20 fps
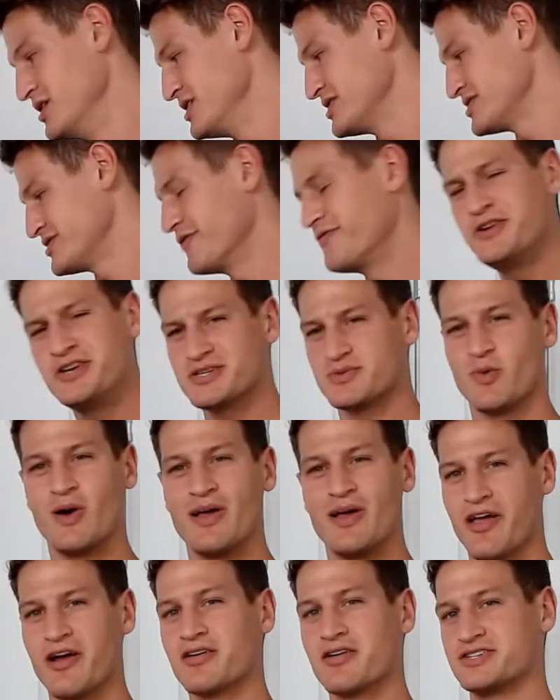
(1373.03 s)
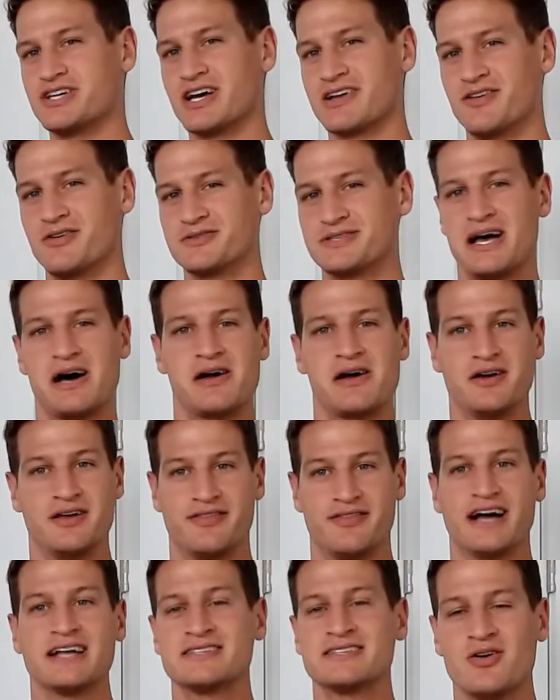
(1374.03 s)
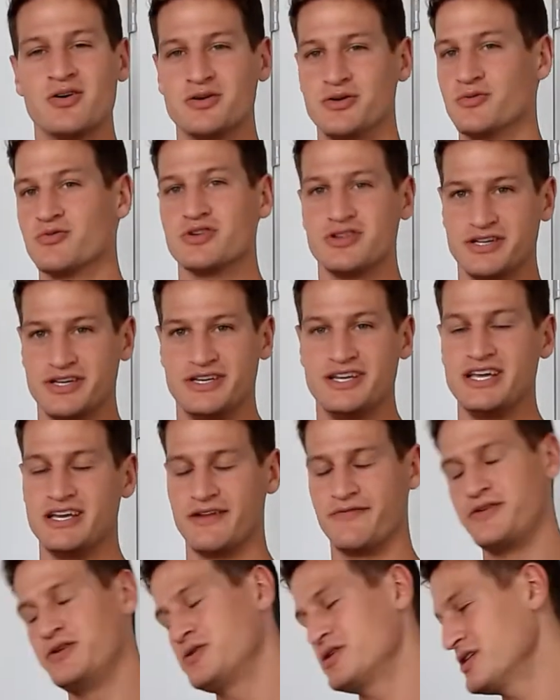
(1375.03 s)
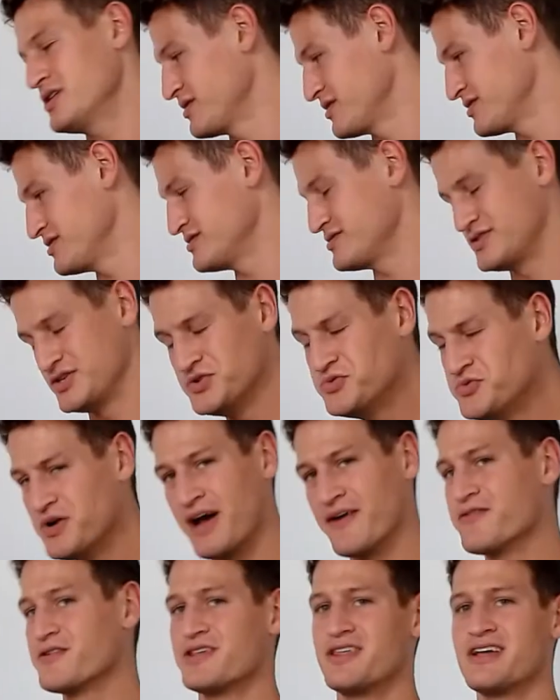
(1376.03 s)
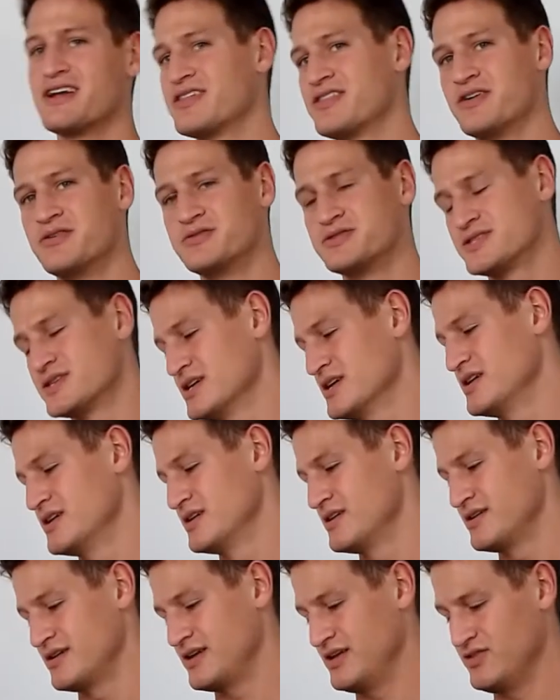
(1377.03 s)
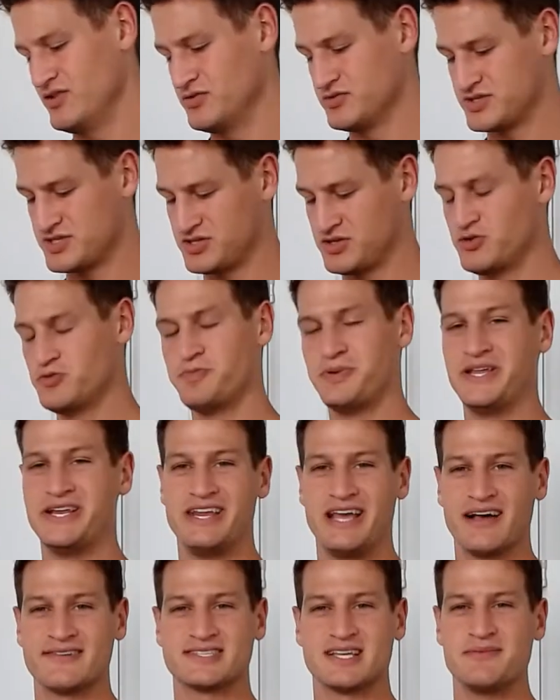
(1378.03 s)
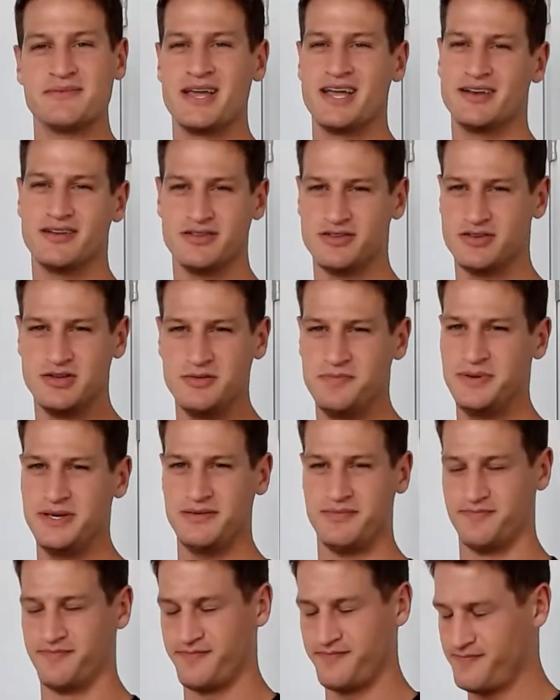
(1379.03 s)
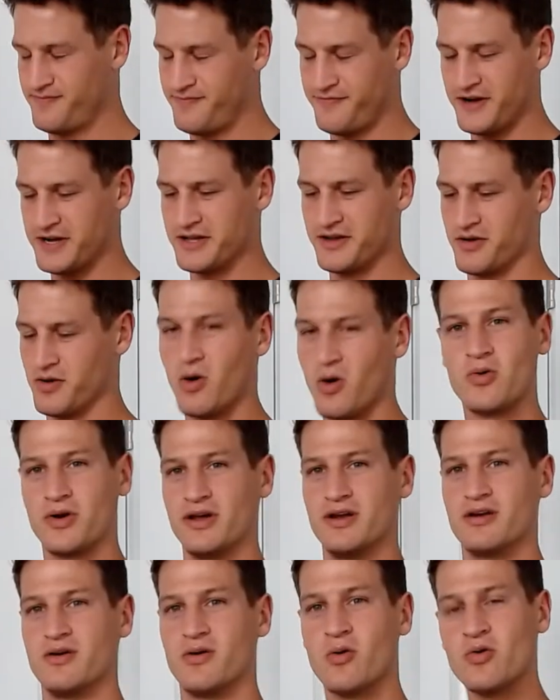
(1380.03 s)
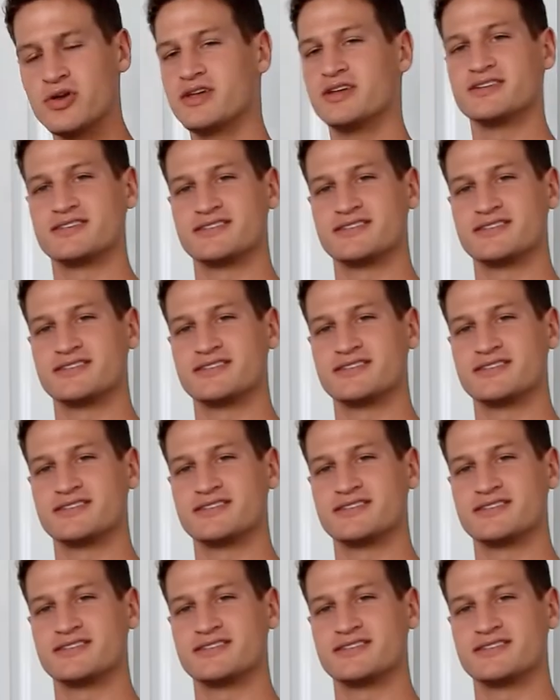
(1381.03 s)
So if you just went there and checked those out, that's all you really need. If you can do everything in those 2 PDFs I made, you'd be fucking golden. Or you can